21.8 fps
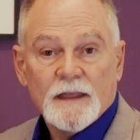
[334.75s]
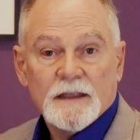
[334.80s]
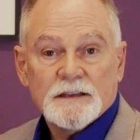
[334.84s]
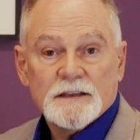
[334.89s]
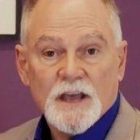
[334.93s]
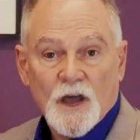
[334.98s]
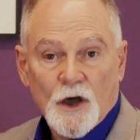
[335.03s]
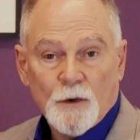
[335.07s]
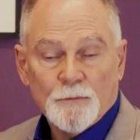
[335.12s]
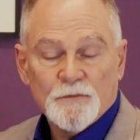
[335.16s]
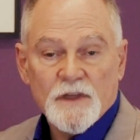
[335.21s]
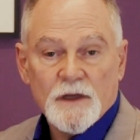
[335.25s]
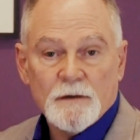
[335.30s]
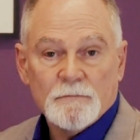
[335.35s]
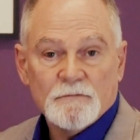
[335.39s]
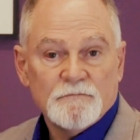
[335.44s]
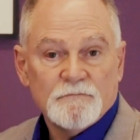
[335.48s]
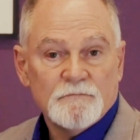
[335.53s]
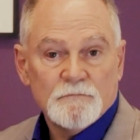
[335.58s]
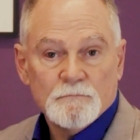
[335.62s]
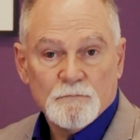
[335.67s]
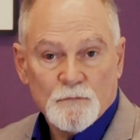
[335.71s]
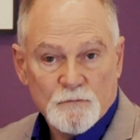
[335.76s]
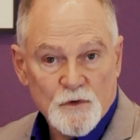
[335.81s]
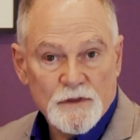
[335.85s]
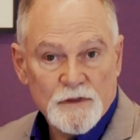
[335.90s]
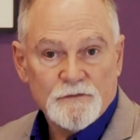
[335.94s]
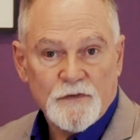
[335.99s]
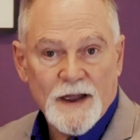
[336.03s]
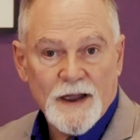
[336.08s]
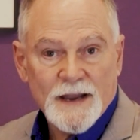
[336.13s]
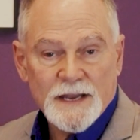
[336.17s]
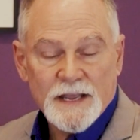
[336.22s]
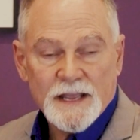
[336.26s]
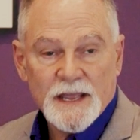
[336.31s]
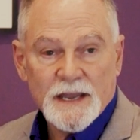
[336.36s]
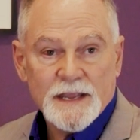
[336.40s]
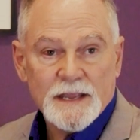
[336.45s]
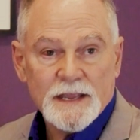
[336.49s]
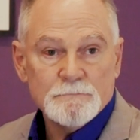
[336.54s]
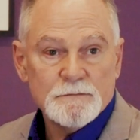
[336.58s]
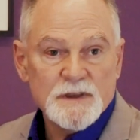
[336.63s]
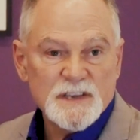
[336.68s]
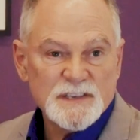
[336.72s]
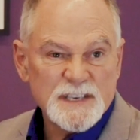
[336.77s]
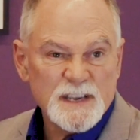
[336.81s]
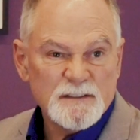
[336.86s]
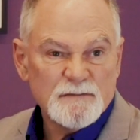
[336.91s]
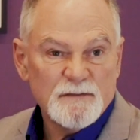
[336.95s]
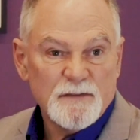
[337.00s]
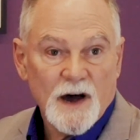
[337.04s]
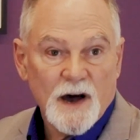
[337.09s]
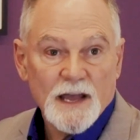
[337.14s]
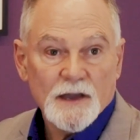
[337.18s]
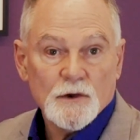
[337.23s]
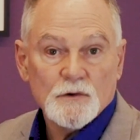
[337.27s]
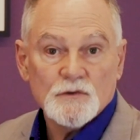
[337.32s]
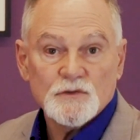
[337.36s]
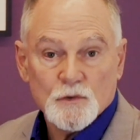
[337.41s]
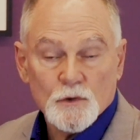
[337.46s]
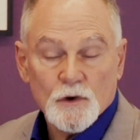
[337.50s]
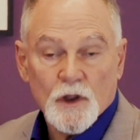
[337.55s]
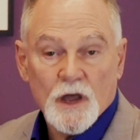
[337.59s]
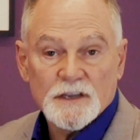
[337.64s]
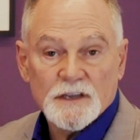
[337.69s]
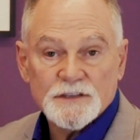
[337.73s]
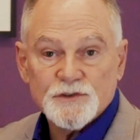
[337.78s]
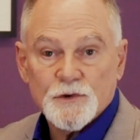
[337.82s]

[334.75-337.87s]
to help them with finding any missing files or lost